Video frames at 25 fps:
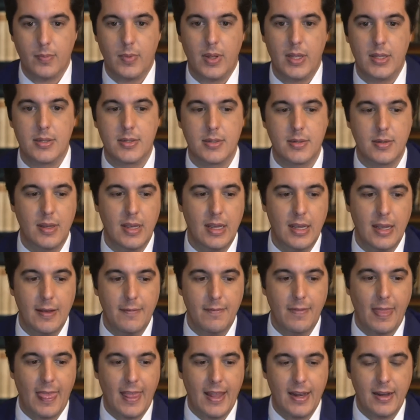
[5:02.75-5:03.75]
It's,
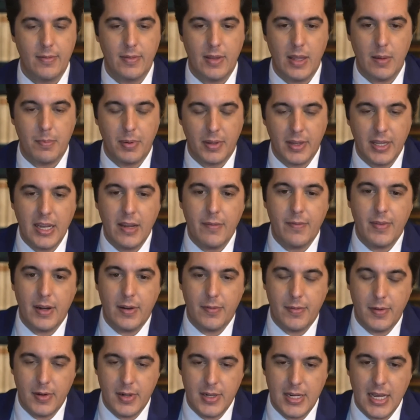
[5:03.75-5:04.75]
they believe that
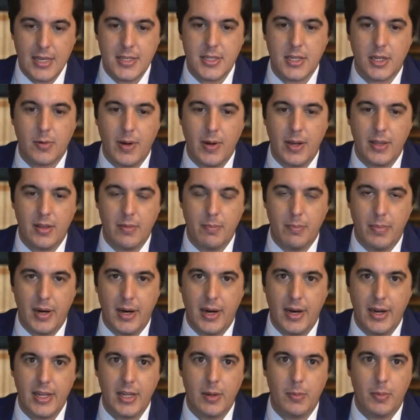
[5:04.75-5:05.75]
if you desecrate the
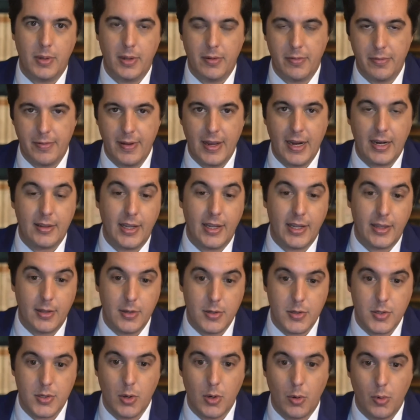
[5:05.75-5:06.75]
body, it will affect like
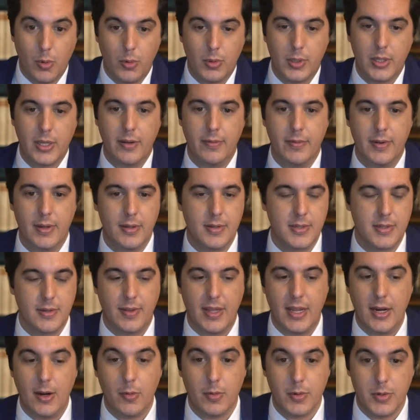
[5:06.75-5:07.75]
the soul even. So
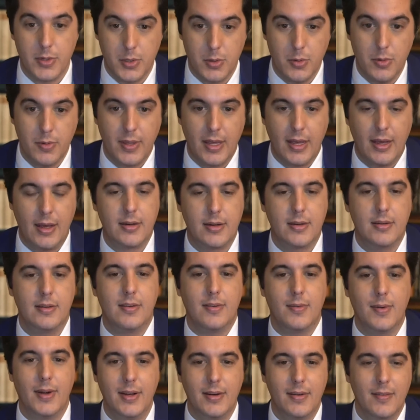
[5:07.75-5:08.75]
they don't do that.
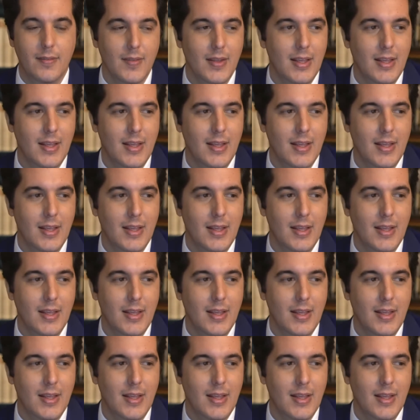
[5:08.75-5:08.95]
Right.